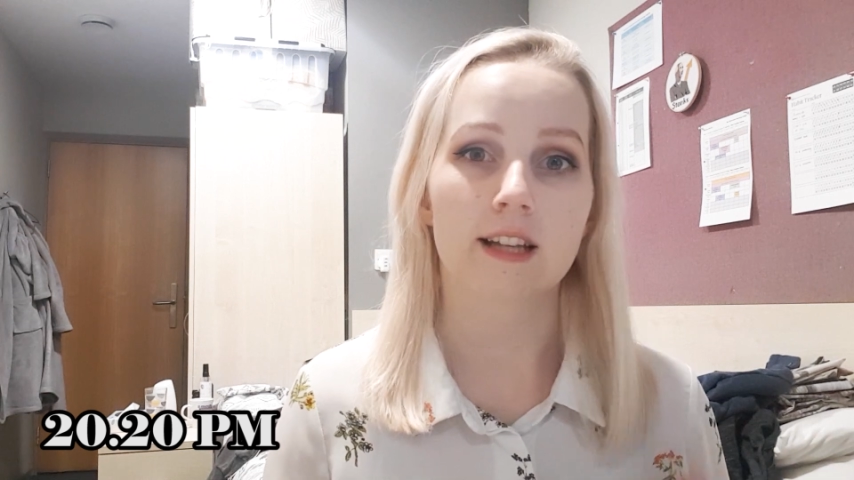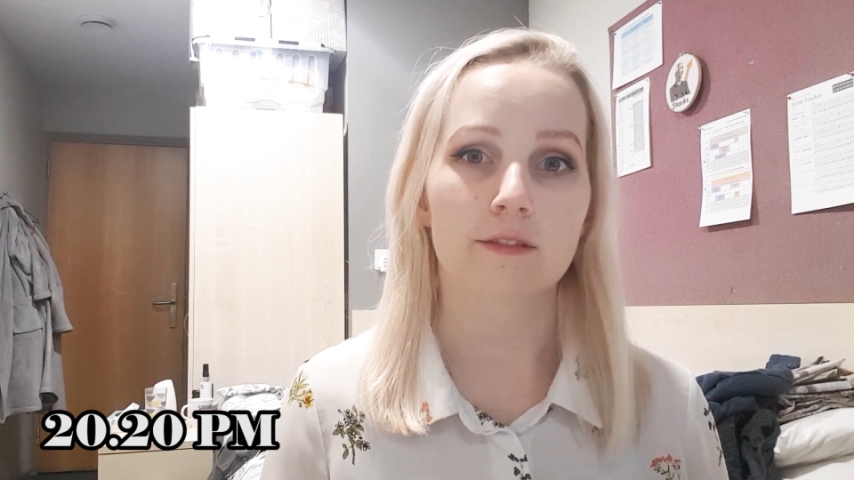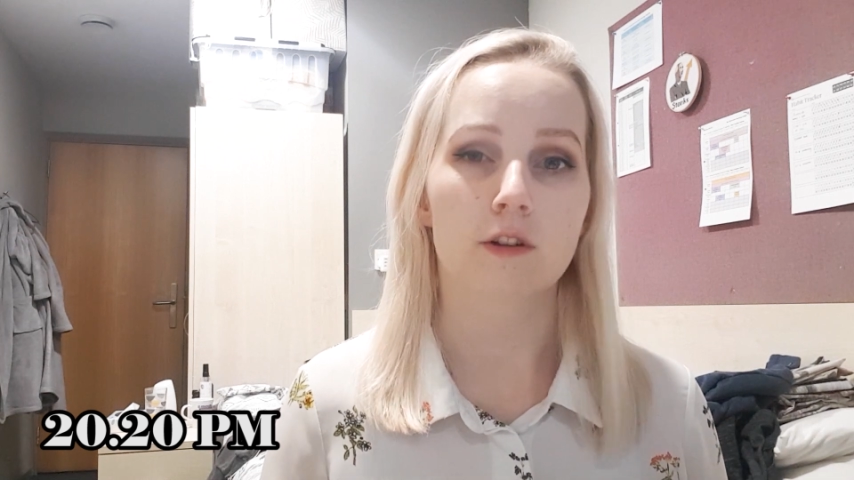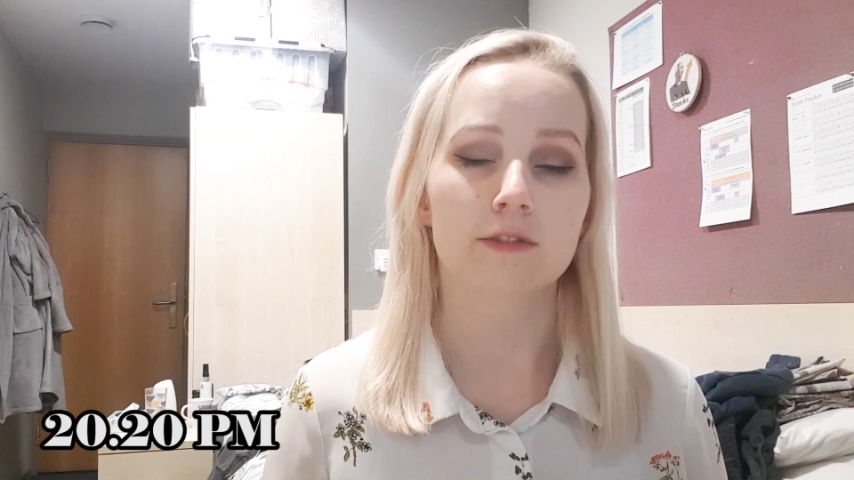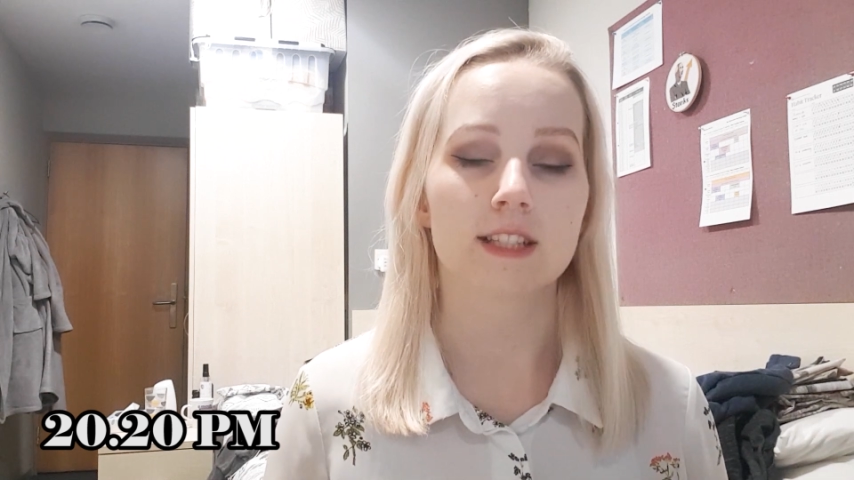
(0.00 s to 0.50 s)

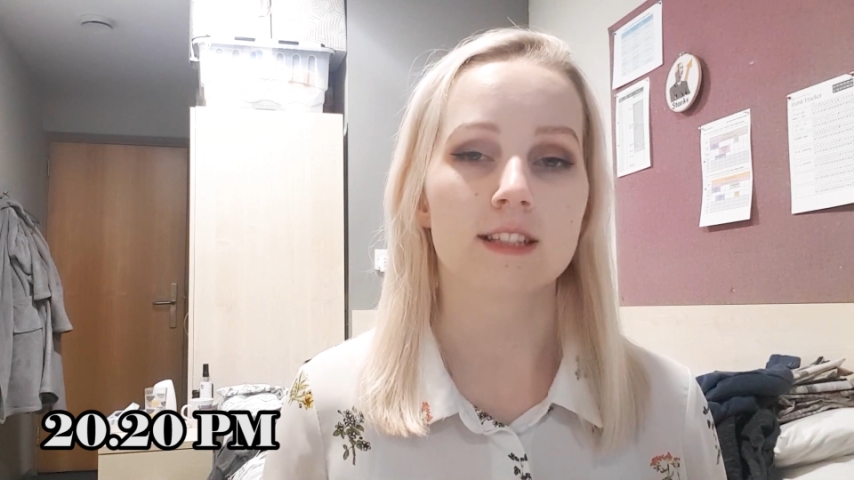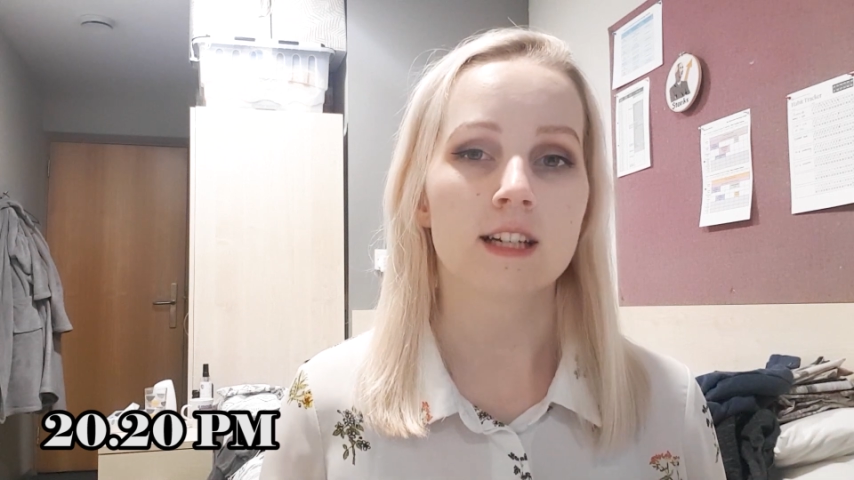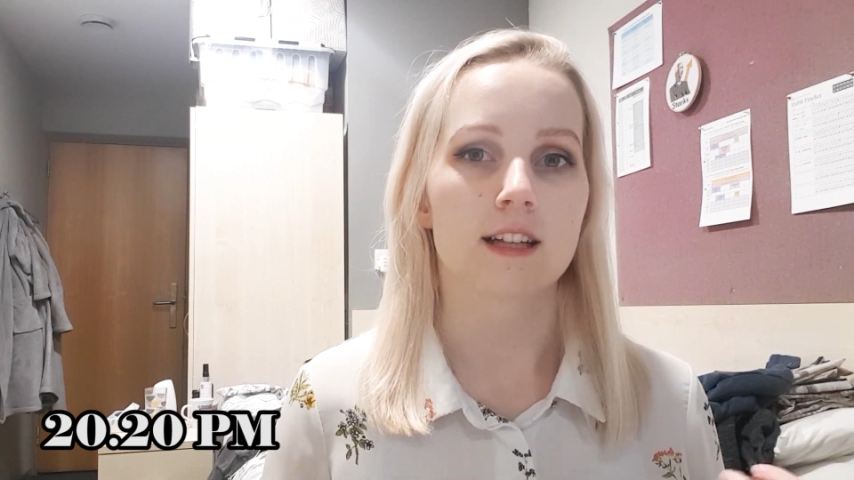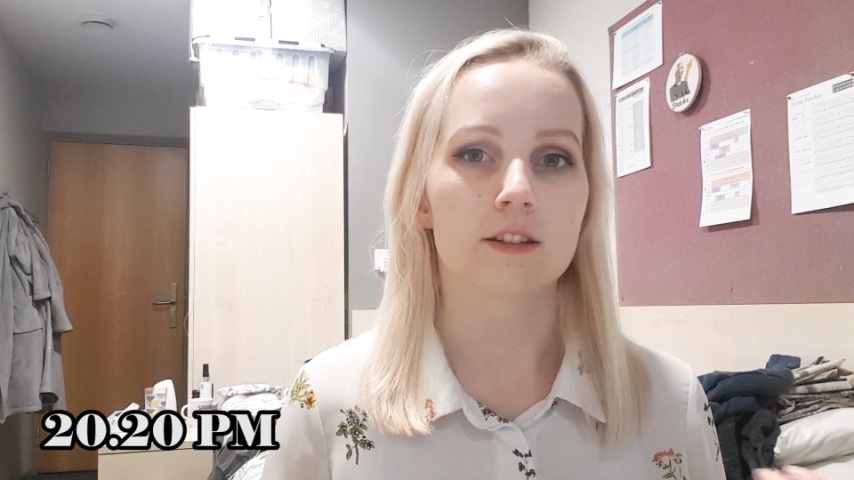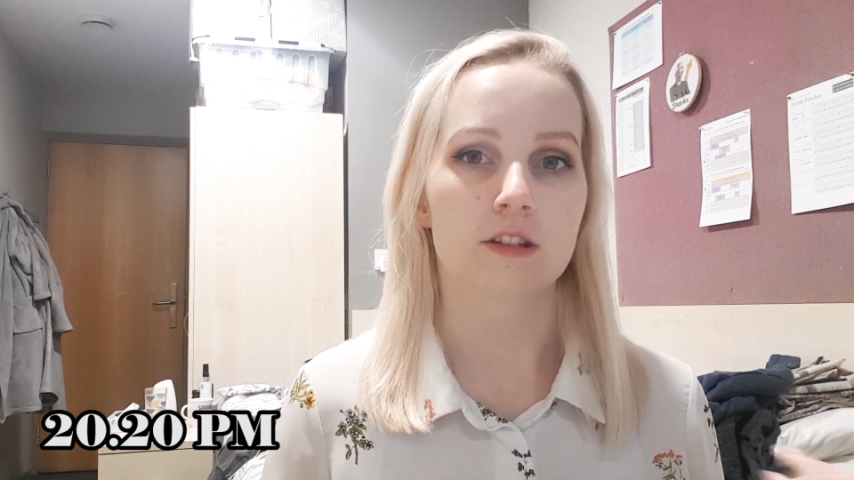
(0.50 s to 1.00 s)
involved in
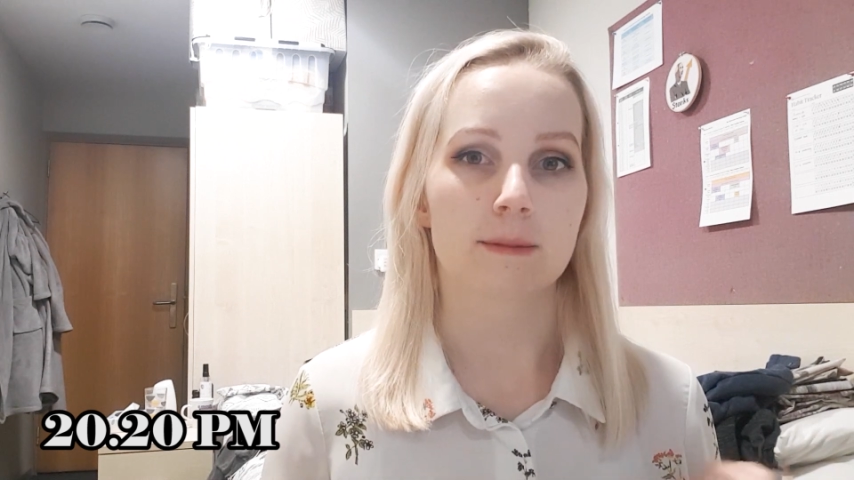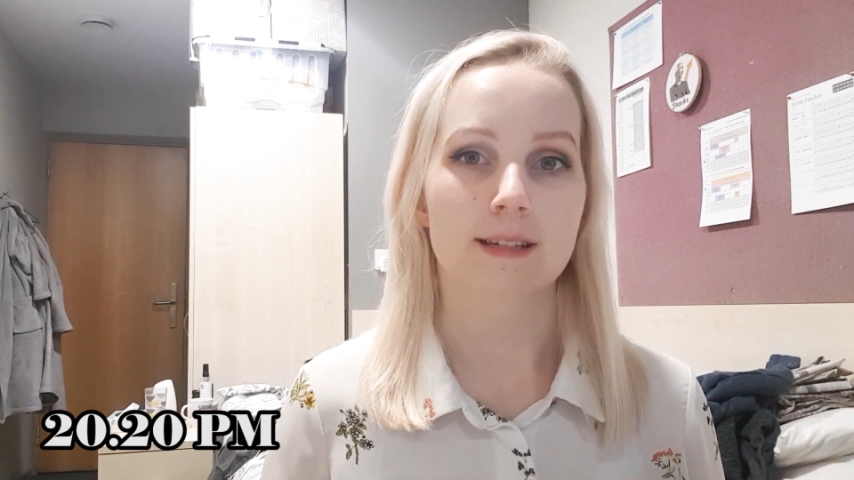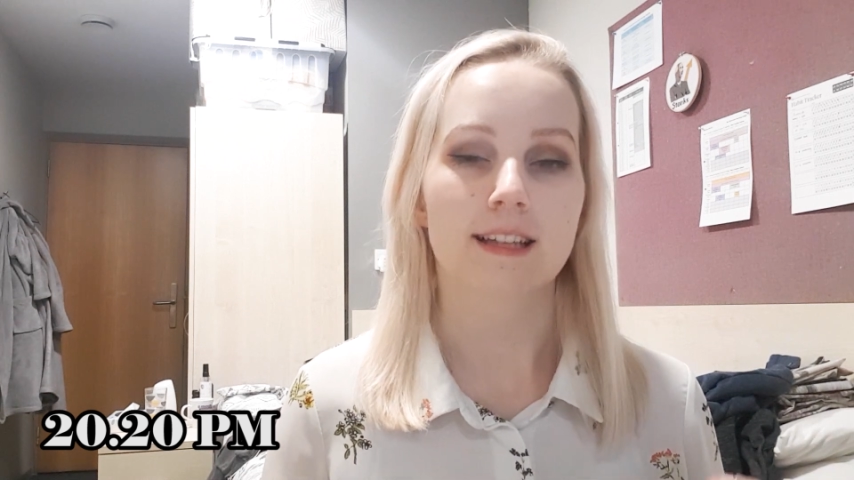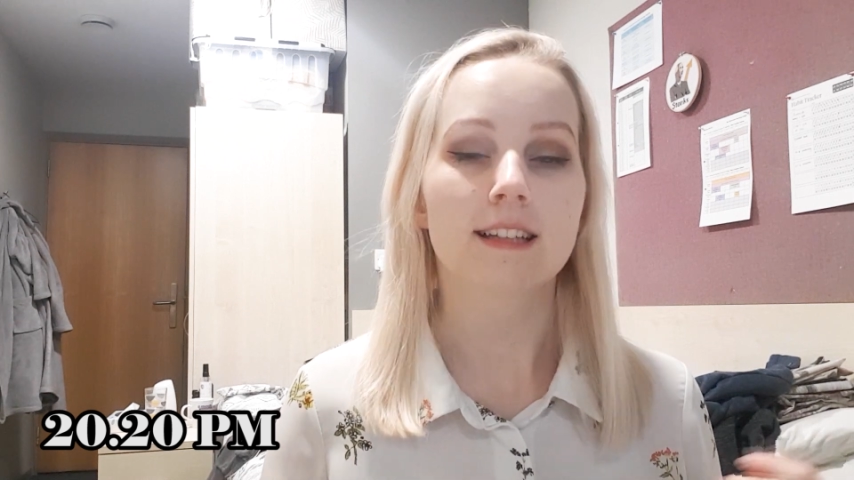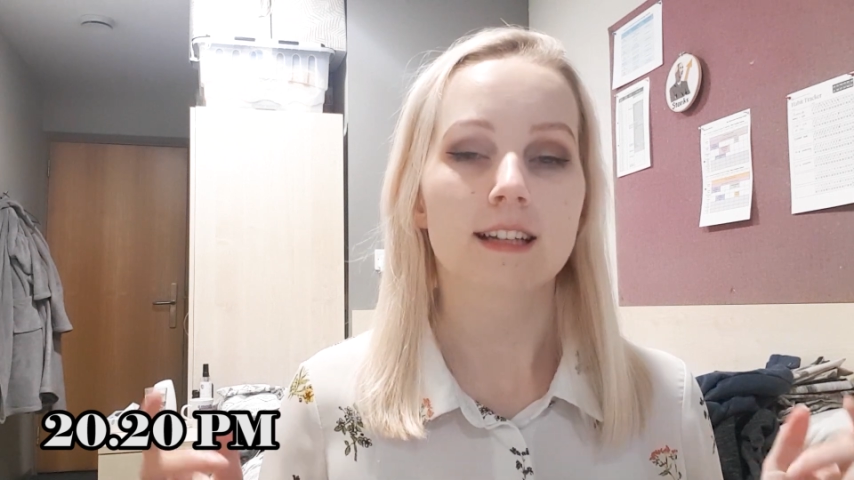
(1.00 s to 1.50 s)
to some
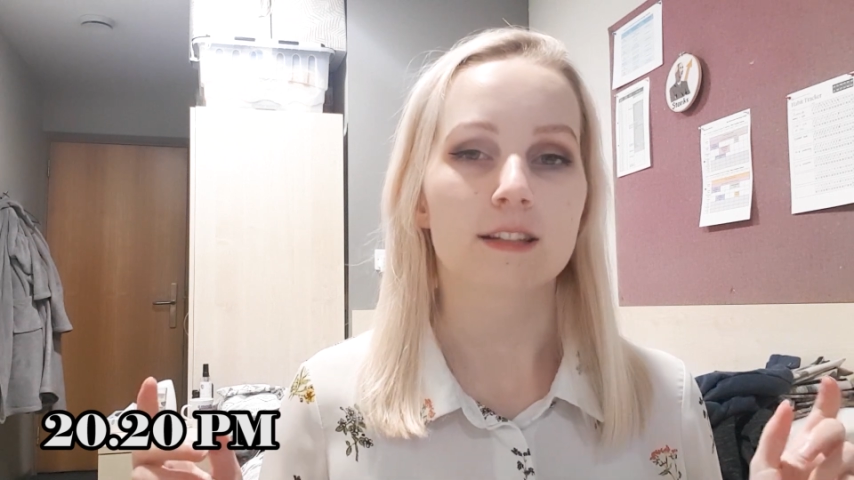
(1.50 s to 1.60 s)
extent,